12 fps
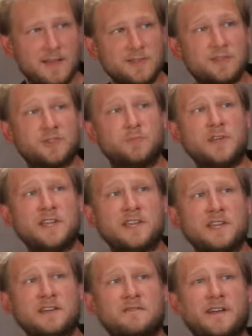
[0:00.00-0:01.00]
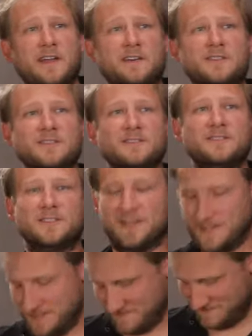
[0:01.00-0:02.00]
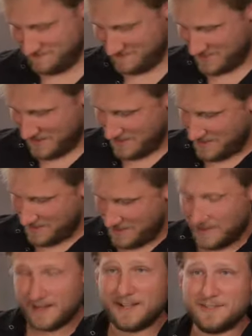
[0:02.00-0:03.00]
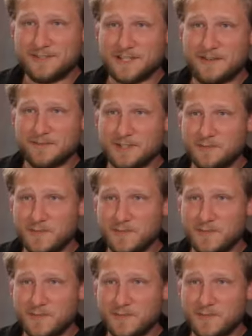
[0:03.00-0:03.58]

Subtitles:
Speaking of Anders, I guess she's having some